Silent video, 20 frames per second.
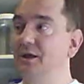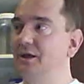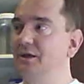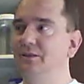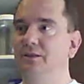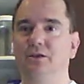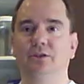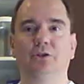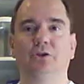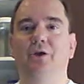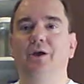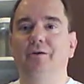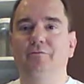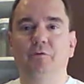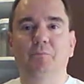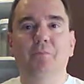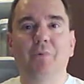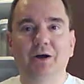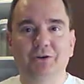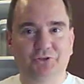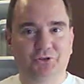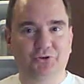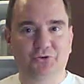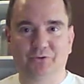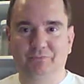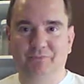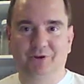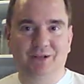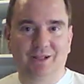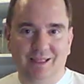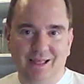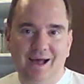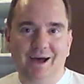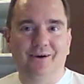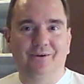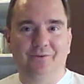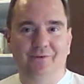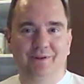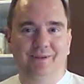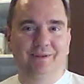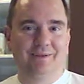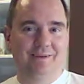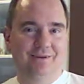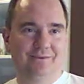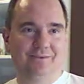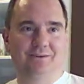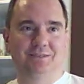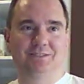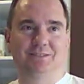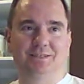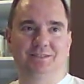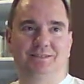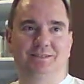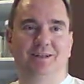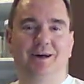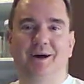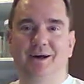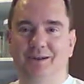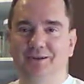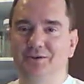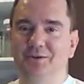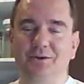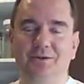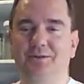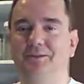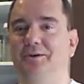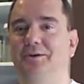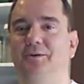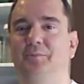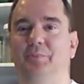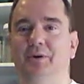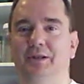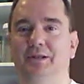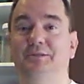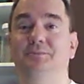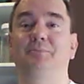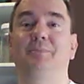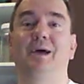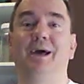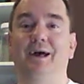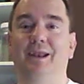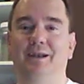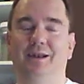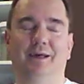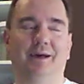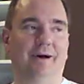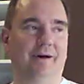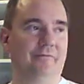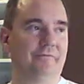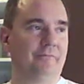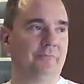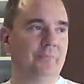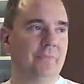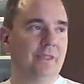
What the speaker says: and then you have a mushroom cloud, which is non-nuclear, but it's bad enough.